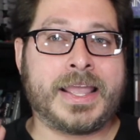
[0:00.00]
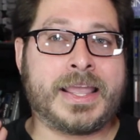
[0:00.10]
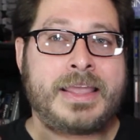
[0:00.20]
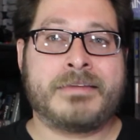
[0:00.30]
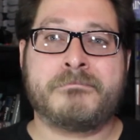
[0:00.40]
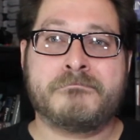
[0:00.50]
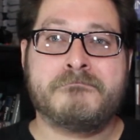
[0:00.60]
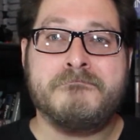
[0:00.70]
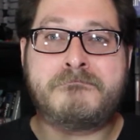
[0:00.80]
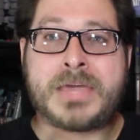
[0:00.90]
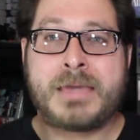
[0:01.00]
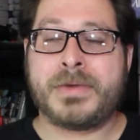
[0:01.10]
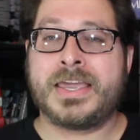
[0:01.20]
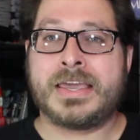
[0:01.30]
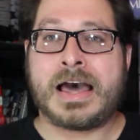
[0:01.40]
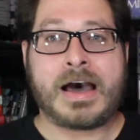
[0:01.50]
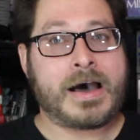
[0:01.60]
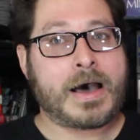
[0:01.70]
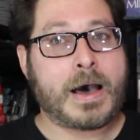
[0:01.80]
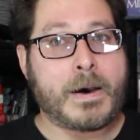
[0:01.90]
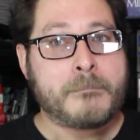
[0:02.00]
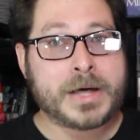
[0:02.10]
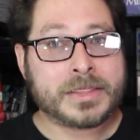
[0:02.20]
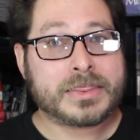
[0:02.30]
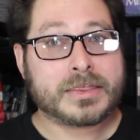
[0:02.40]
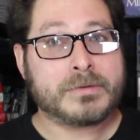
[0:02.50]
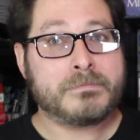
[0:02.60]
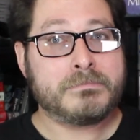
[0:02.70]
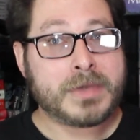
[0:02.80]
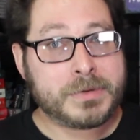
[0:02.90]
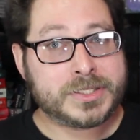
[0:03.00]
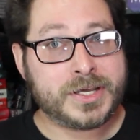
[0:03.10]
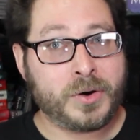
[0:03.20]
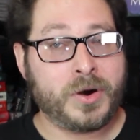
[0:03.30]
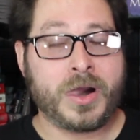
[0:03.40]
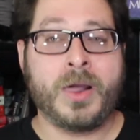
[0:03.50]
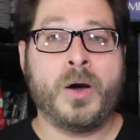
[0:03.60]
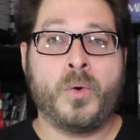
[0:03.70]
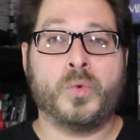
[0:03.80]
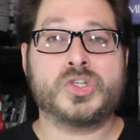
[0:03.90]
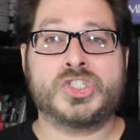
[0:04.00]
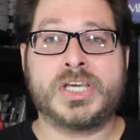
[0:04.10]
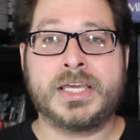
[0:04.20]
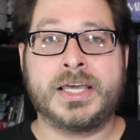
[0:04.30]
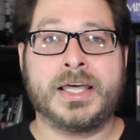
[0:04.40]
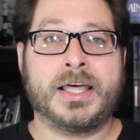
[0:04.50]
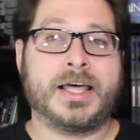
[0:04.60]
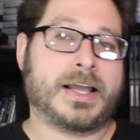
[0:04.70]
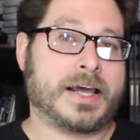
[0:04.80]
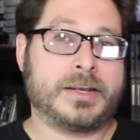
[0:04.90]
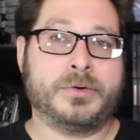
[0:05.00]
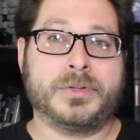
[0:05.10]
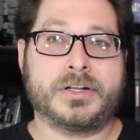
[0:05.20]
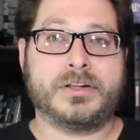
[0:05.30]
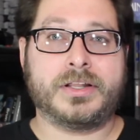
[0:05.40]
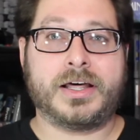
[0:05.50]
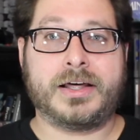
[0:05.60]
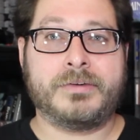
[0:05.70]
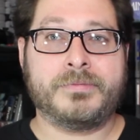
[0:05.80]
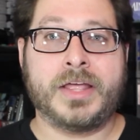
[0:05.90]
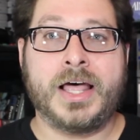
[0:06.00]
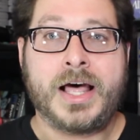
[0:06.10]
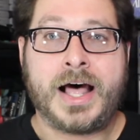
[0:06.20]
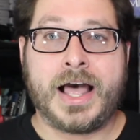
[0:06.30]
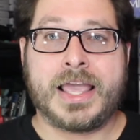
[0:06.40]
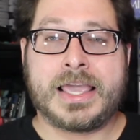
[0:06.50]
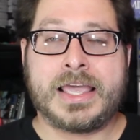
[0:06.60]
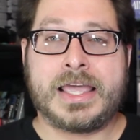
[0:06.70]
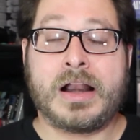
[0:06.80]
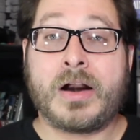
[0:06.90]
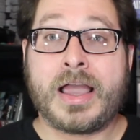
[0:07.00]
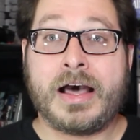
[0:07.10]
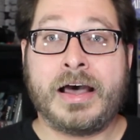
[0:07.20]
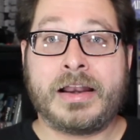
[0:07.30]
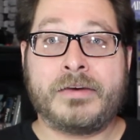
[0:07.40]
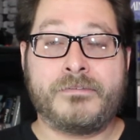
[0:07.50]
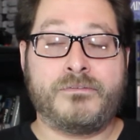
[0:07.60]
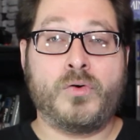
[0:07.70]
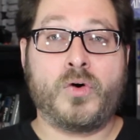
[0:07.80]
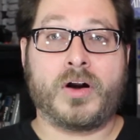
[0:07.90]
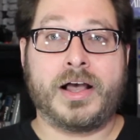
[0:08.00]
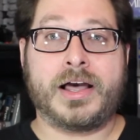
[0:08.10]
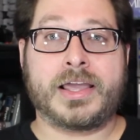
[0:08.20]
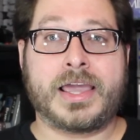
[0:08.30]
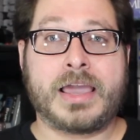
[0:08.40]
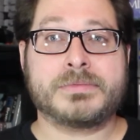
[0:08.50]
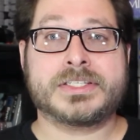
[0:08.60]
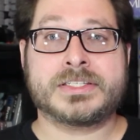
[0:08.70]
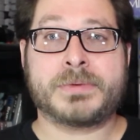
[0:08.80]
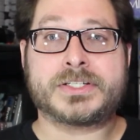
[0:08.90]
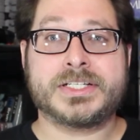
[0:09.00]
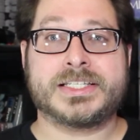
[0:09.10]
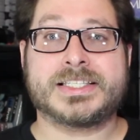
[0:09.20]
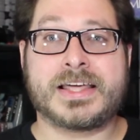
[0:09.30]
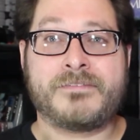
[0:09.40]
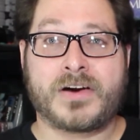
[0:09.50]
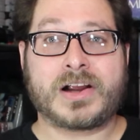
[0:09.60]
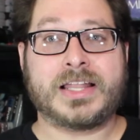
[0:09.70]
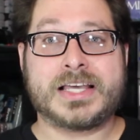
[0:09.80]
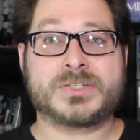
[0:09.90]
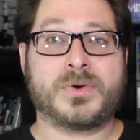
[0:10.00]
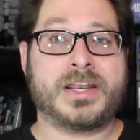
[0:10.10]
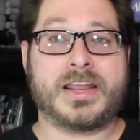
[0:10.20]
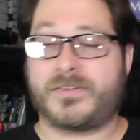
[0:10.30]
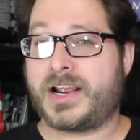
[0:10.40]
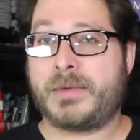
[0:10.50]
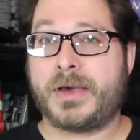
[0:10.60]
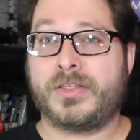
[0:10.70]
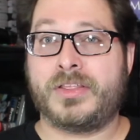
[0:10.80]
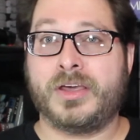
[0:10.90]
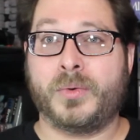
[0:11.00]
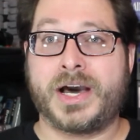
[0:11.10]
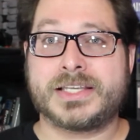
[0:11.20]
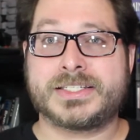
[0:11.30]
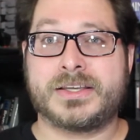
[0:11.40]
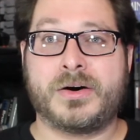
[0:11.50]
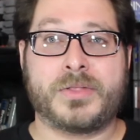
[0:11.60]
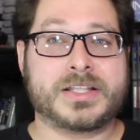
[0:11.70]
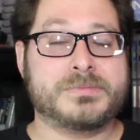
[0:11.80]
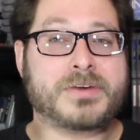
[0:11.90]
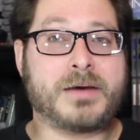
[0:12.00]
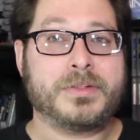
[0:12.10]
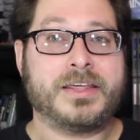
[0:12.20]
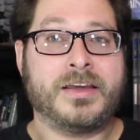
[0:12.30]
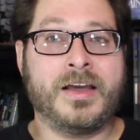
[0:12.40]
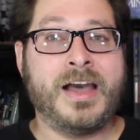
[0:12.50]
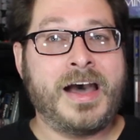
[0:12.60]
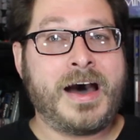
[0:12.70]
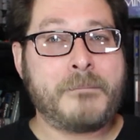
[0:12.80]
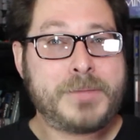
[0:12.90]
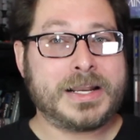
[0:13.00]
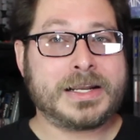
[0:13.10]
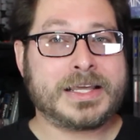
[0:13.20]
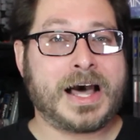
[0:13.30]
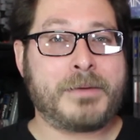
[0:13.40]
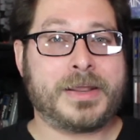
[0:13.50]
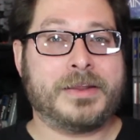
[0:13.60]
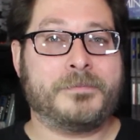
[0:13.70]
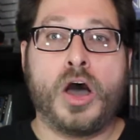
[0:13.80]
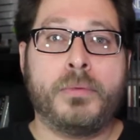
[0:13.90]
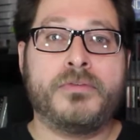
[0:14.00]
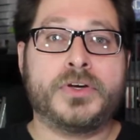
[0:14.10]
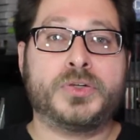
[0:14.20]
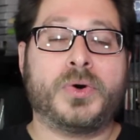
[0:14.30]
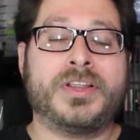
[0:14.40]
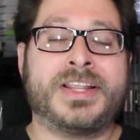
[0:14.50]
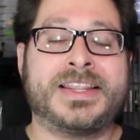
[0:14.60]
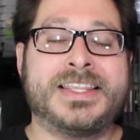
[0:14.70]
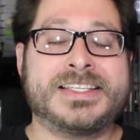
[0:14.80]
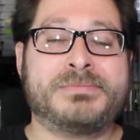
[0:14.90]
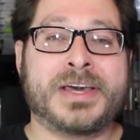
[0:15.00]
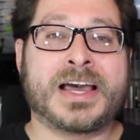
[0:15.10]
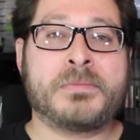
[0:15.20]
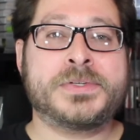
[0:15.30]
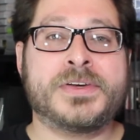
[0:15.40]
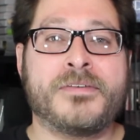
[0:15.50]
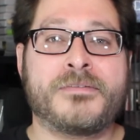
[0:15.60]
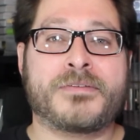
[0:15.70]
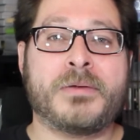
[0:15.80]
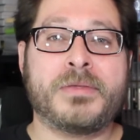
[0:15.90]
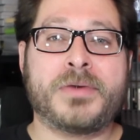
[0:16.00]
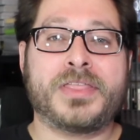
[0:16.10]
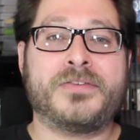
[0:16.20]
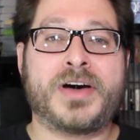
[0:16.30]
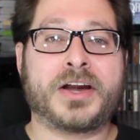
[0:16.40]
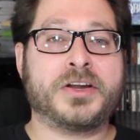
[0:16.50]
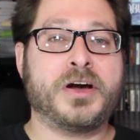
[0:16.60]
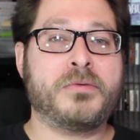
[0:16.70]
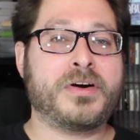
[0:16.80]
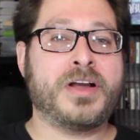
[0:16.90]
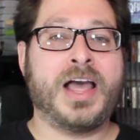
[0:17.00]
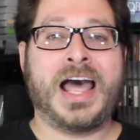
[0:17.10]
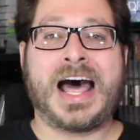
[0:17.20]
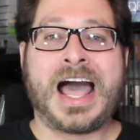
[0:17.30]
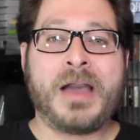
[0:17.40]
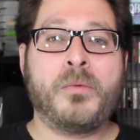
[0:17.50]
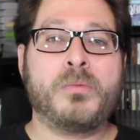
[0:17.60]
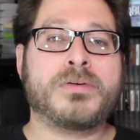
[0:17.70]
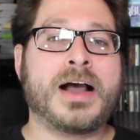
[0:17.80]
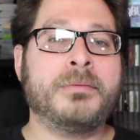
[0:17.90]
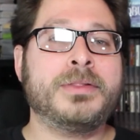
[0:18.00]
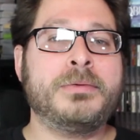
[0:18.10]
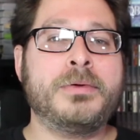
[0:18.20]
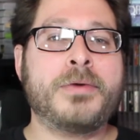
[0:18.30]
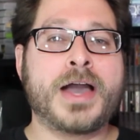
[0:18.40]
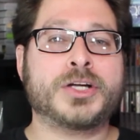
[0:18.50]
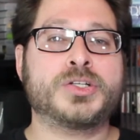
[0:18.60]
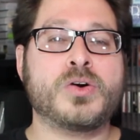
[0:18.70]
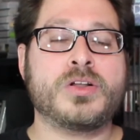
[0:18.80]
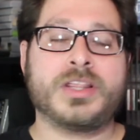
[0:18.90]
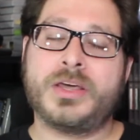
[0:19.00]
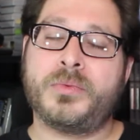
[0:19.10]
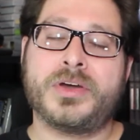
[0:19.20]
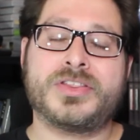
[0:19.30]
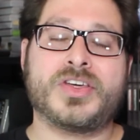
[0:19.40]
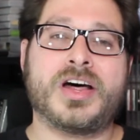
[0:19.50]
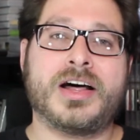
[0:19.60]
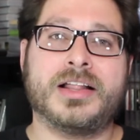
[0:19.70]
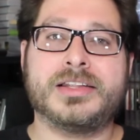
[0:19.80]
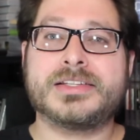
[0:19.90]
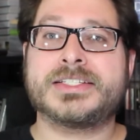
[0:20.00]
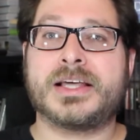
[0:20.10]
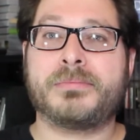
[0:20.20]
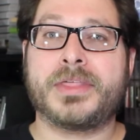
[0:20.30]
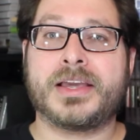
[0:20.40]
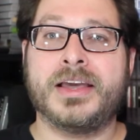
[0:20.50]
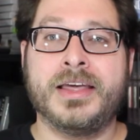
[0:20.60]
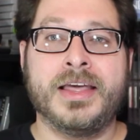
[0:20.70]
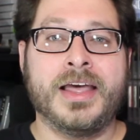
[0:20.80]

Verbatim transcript: in maybe a month, maybe two. We'll see. I gotta do a little uh, internet hunting for uh, games, especially since that very last one never came out in the U S, so that's probably a bit uncommon. Hope you've enjoyed these pickups from the month of October. I will probably be back shortly with uh, a little something,